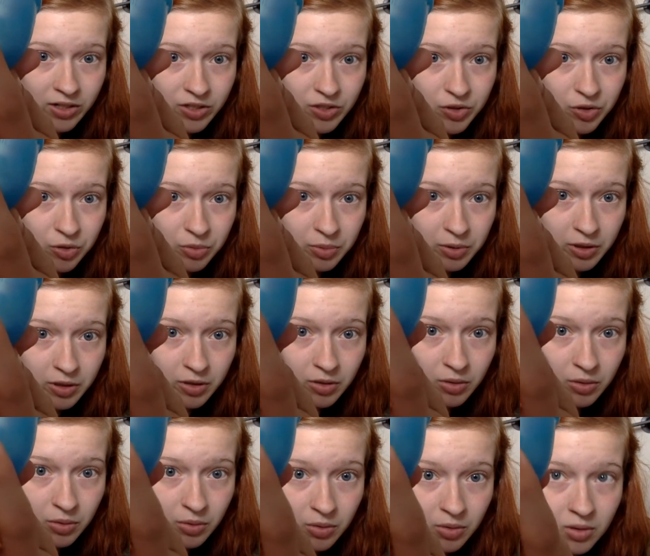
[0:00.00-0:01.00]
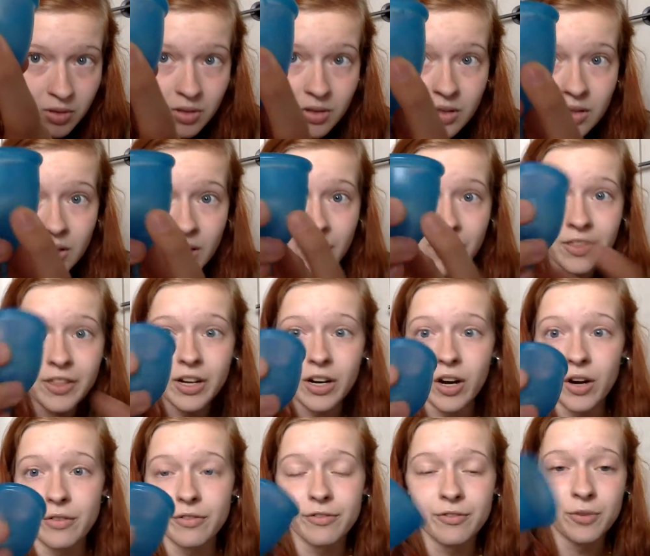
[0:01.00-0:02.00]
Super cool. There
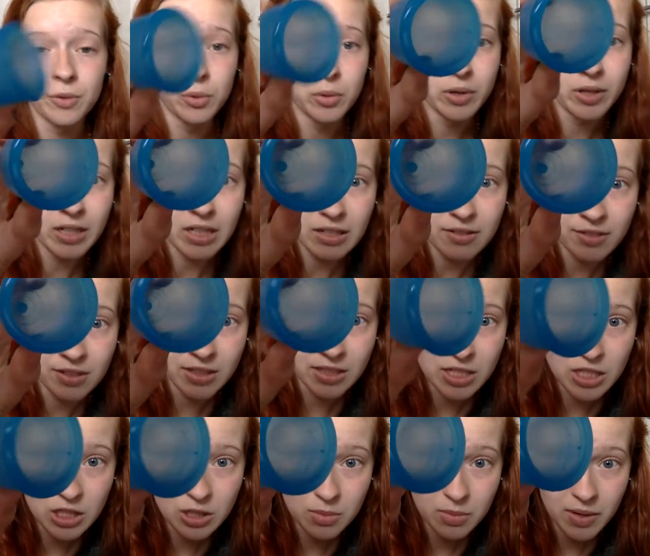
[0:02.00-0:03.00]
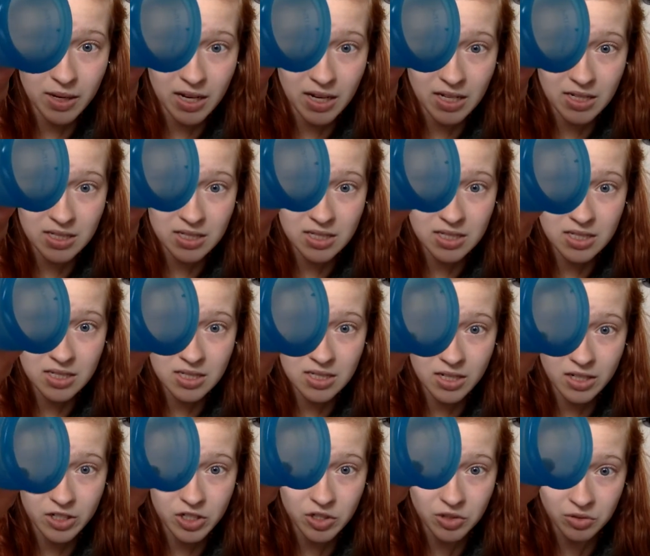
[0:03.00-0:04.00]
are four evenly spaced
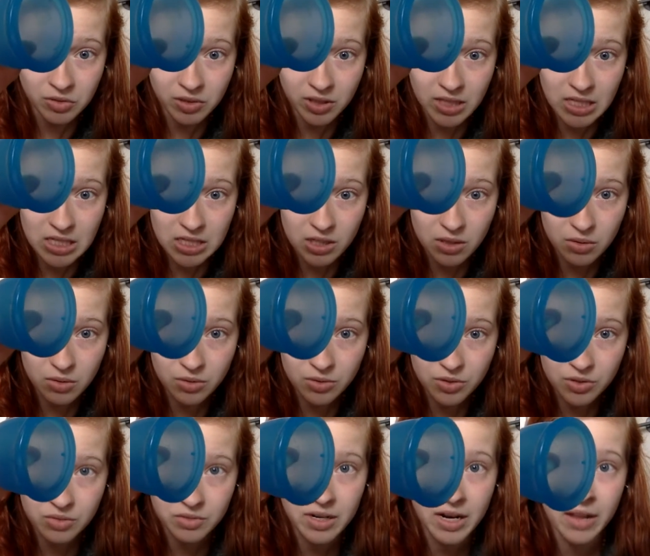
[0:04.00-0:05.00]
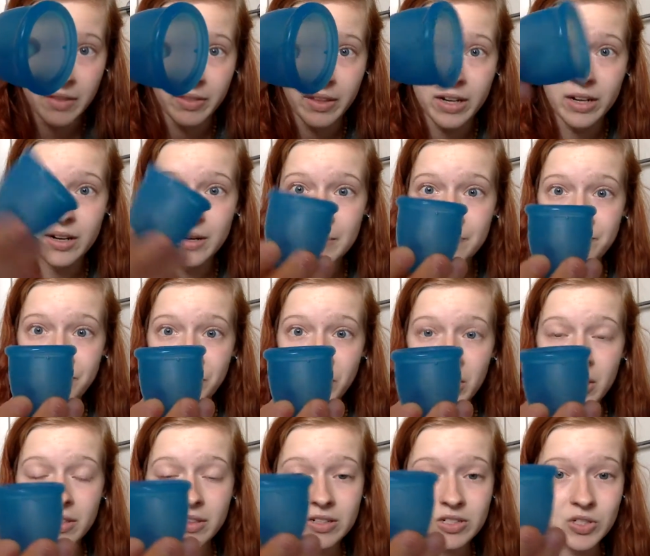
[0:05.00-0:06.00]
suction release holes around there.
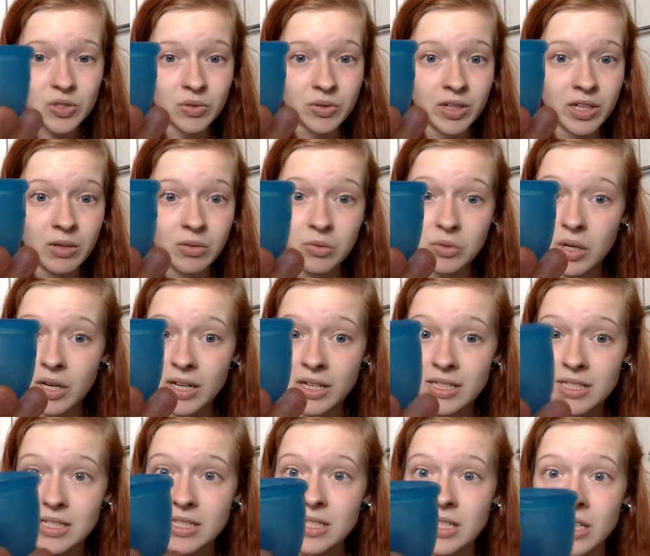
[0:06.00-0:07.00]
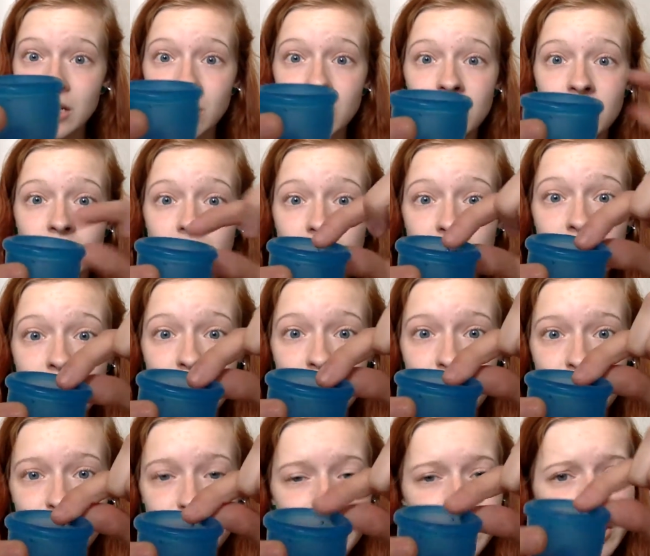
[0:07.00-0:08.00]
There's only one single
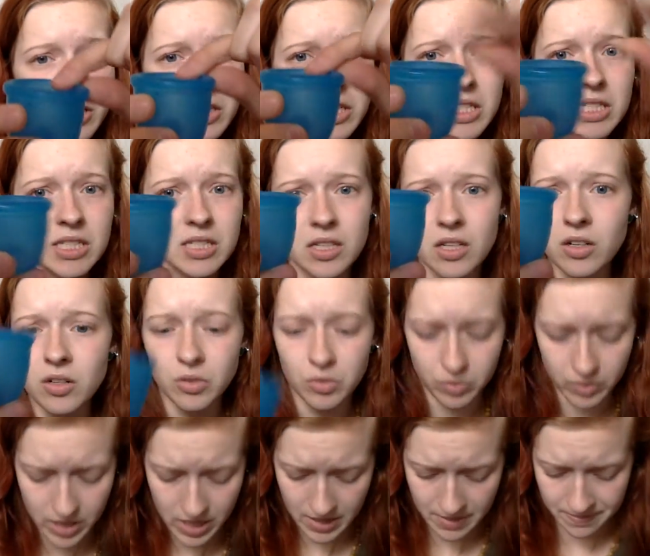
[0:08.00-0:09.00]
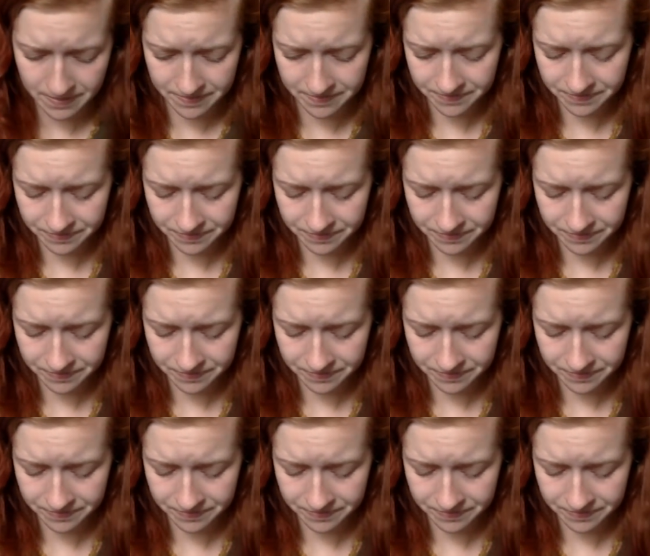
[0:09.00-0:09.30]
fairly subtle rim.